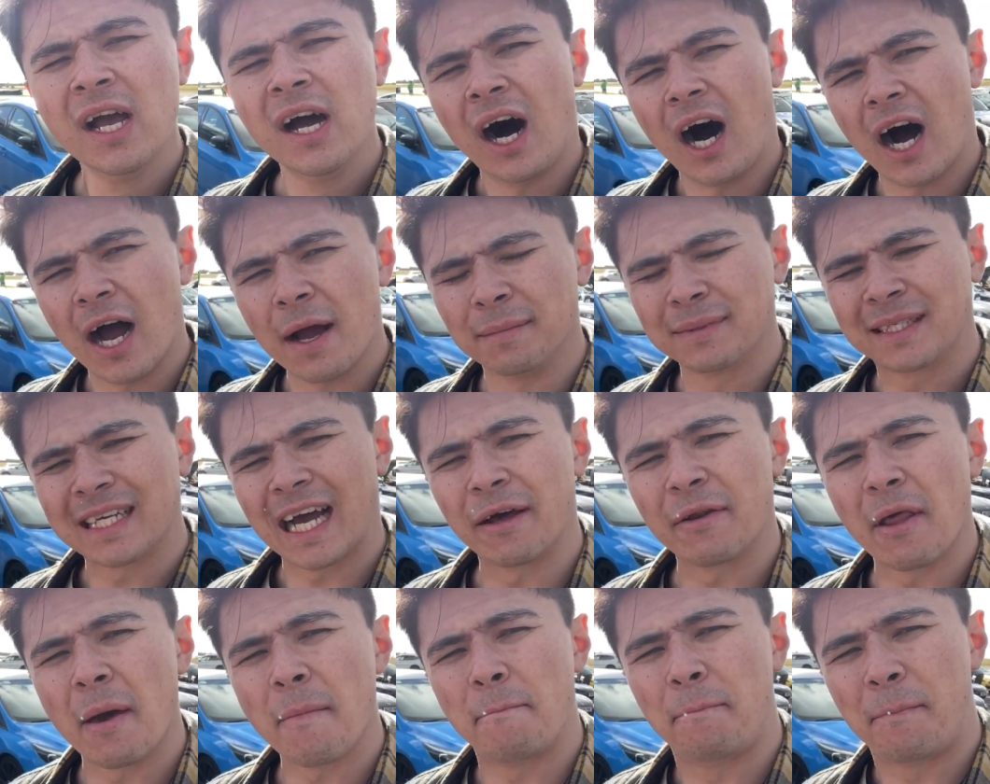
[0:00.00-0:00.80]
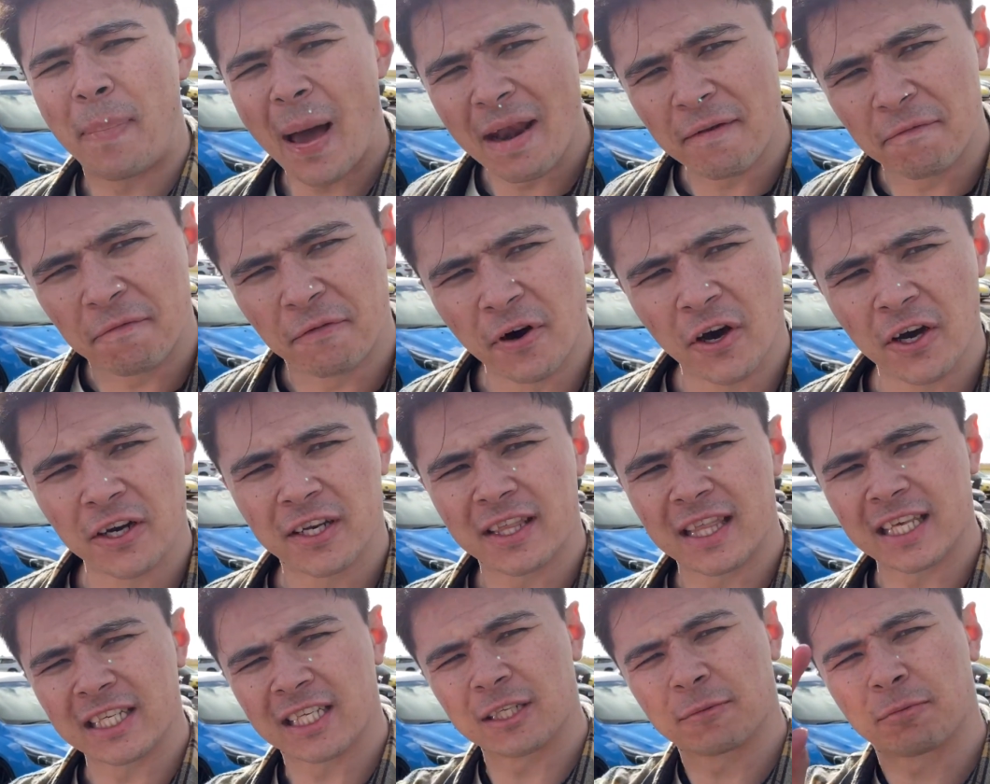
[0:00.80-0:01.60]
I am down at Bedford.
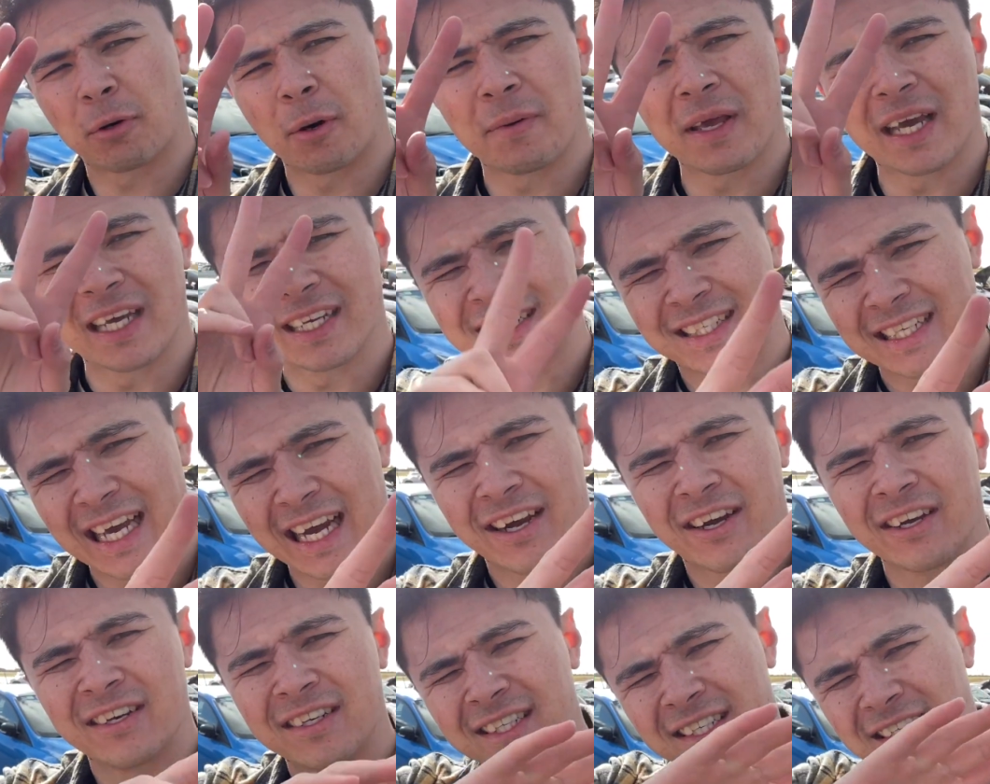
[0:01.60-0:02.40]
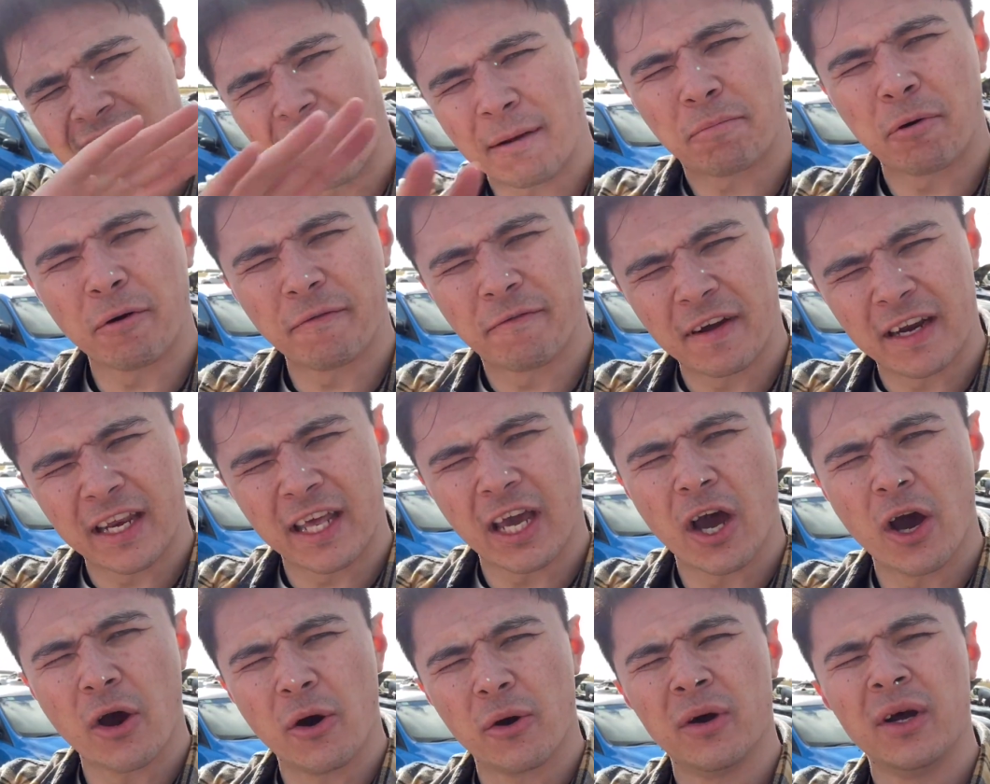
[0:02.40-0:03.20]
This is probably a second separate
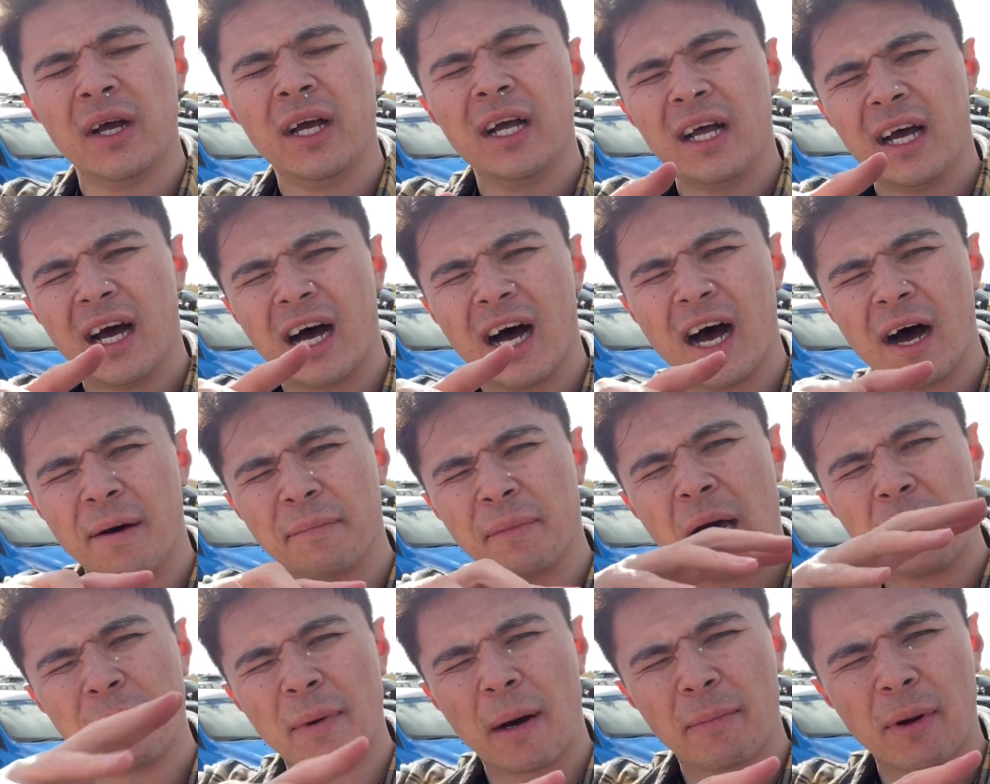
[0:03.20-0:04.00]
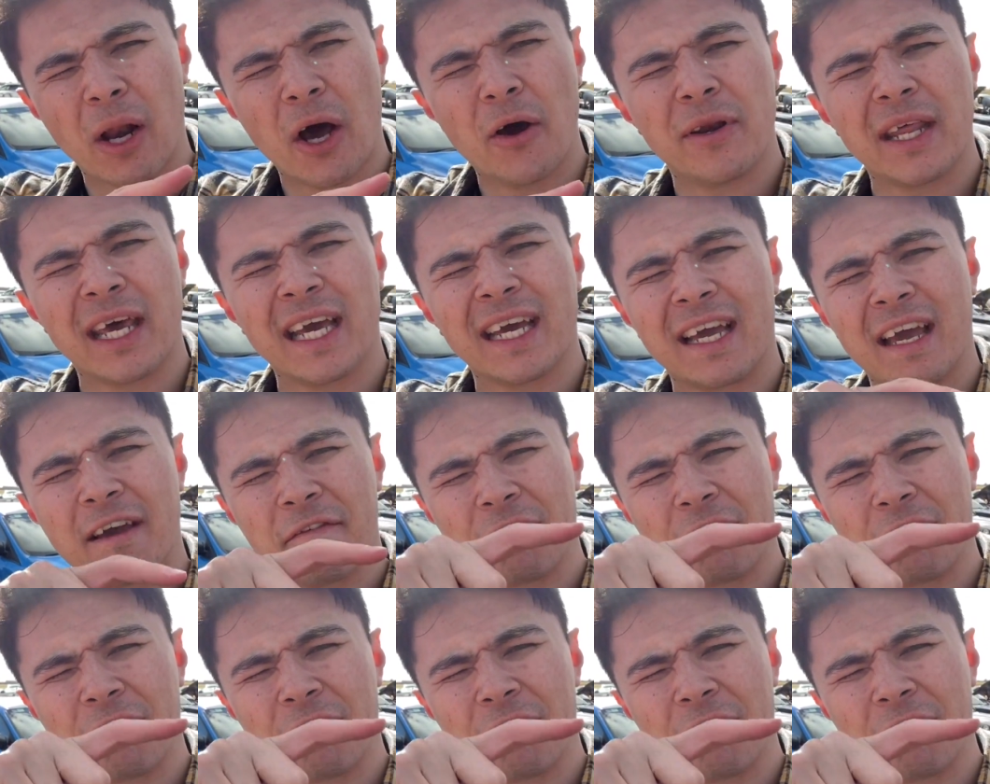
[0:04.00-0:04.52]
video I'm uploading.